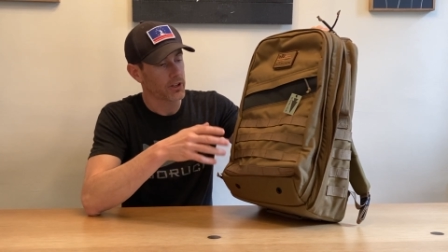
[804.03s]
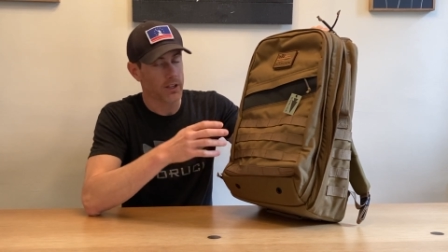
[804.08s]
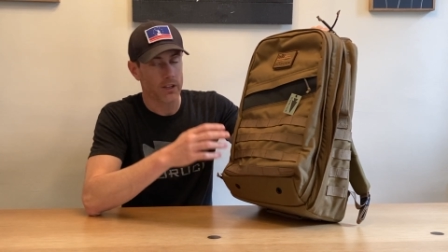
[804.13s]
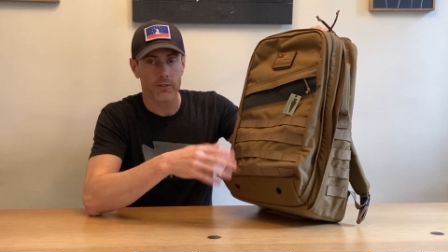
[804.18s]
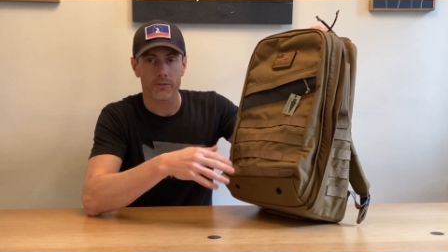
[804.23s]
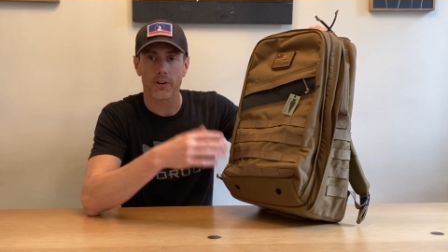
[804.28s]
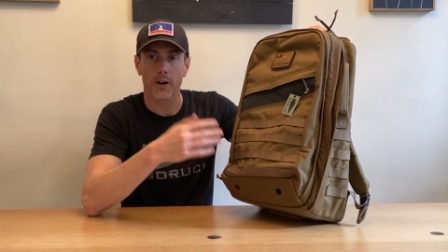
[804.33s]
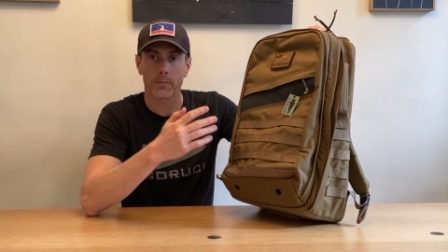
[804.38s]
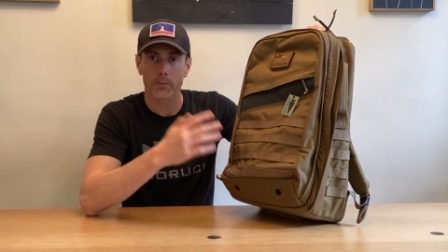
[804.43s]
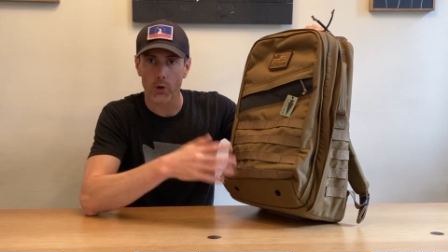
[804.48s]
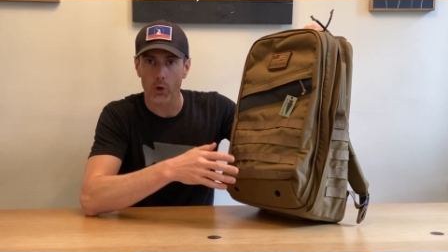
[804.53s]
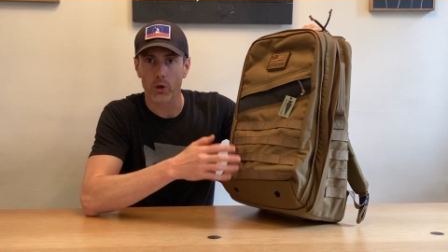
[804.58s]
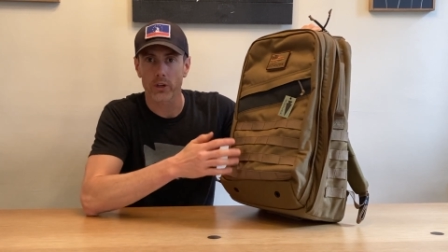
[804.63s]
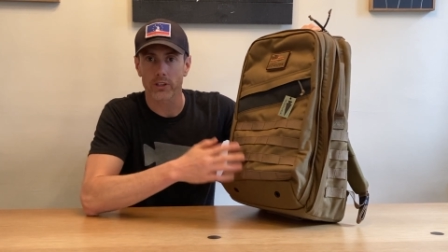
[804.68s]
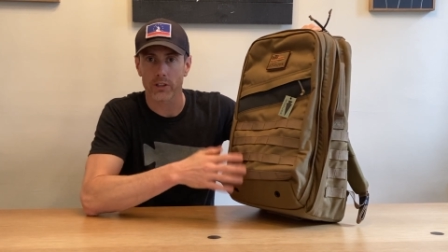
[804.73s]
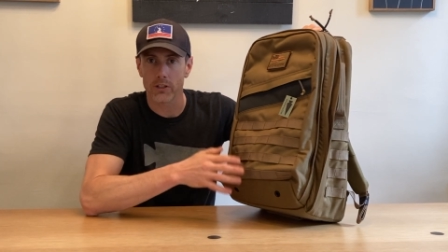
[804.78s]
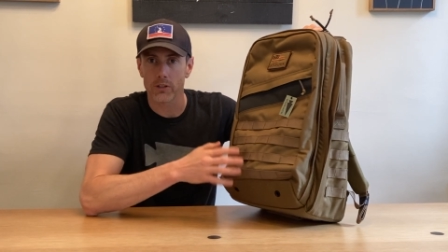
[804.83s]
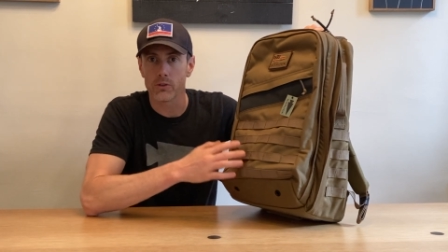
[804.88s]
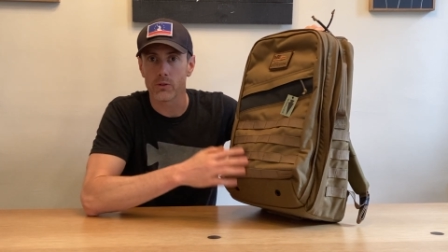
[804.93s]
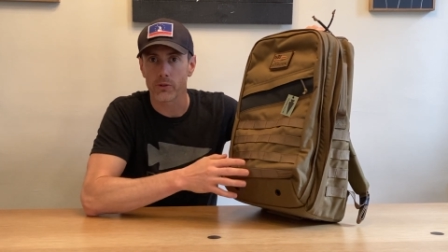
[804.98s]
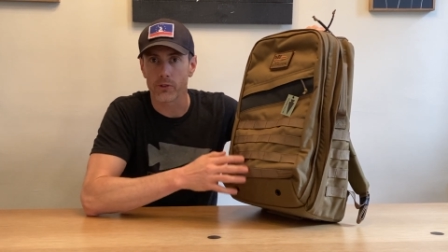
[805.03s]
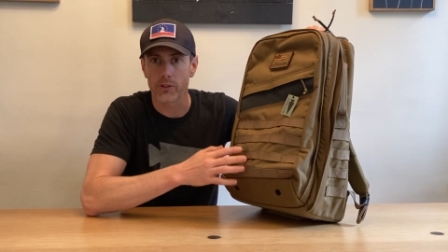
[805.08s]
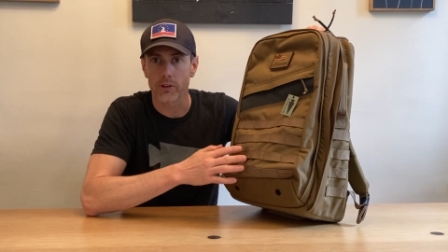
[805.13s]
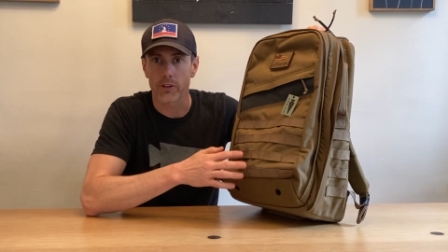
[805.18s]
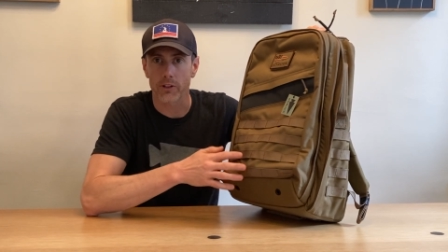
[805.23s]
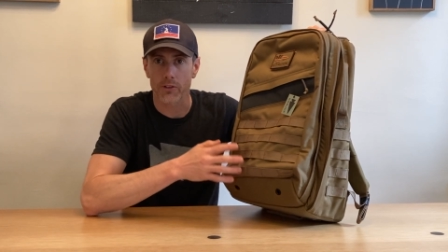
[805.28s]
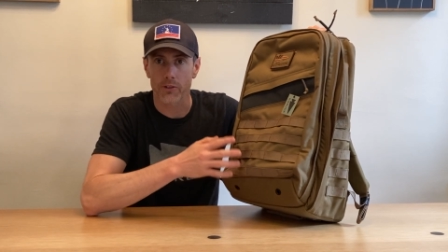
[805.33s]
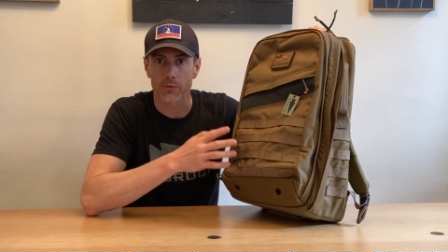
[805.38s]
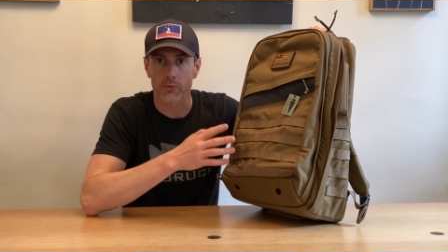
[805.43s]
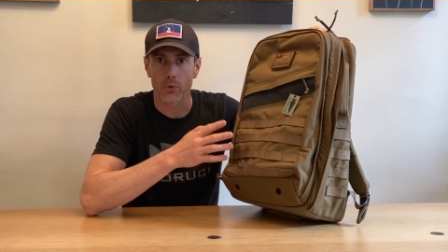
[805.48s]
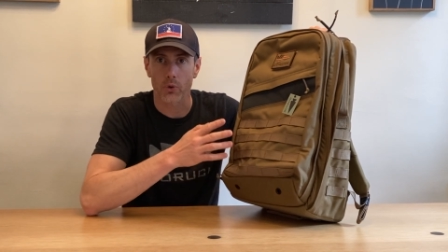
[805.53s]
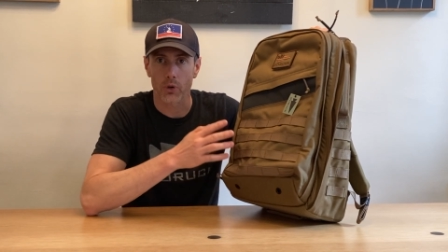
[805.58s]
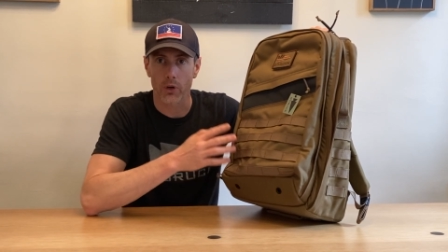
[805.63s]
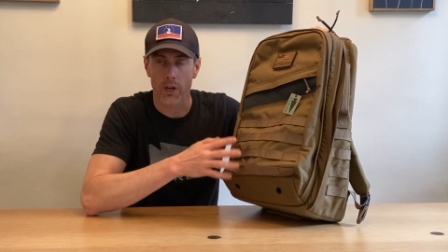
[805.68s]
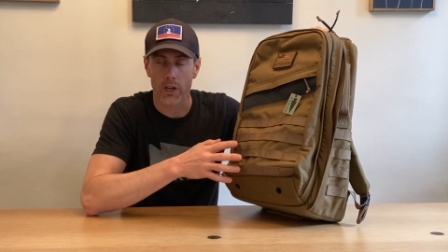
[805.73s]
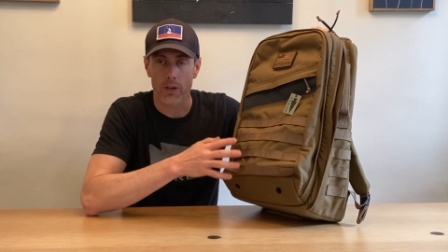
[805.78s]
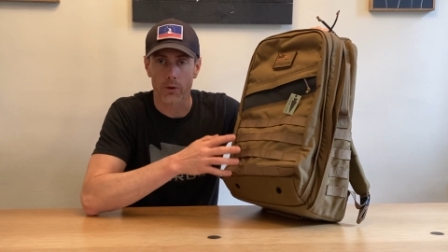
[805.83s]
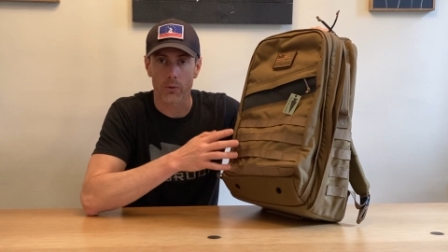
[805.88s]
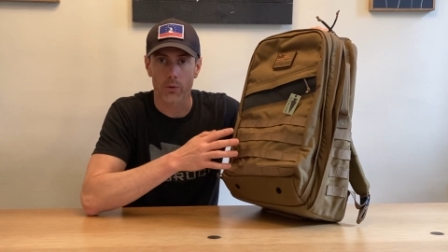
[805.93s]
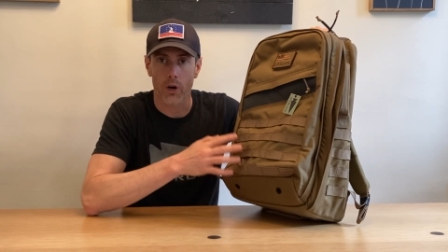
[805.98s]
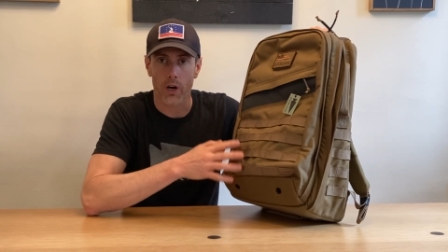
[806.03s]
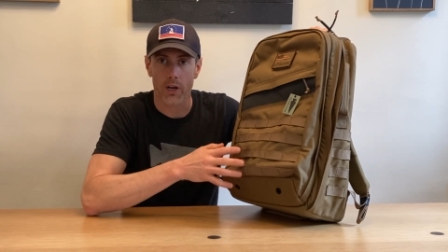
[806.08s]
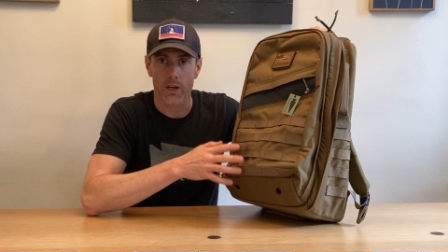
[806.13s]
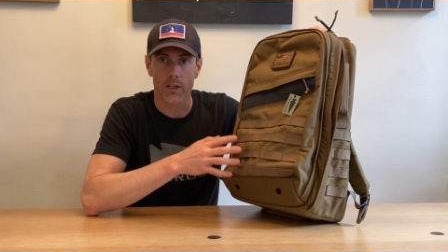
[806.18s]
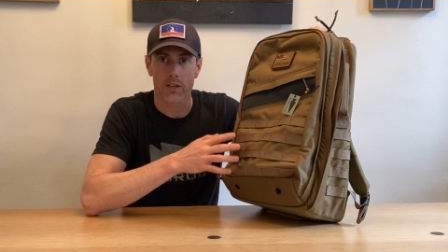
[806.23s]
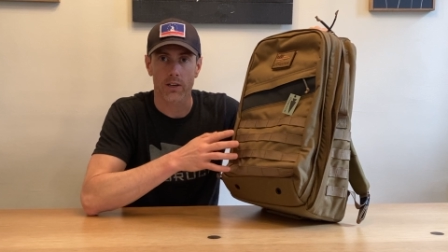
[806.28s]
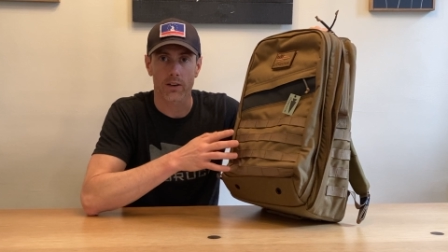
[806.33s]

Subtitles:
if I'm going to use this for a ruck